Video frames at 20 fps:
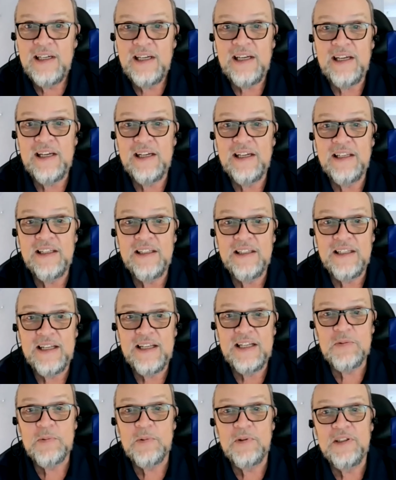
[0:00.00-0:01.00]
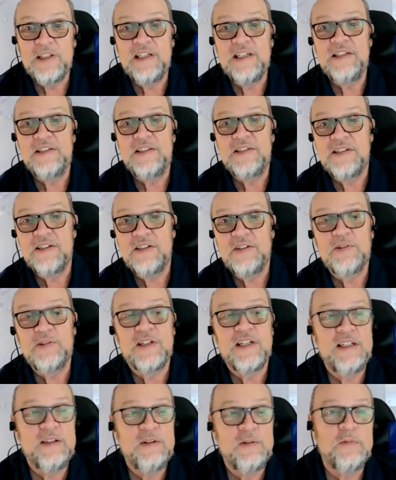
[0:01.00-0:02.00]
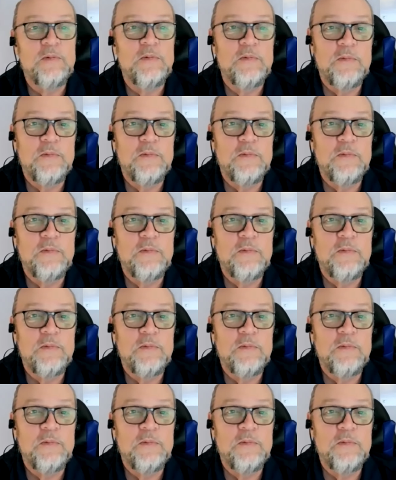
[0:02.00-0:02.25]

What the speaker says: And that's when they said, okay,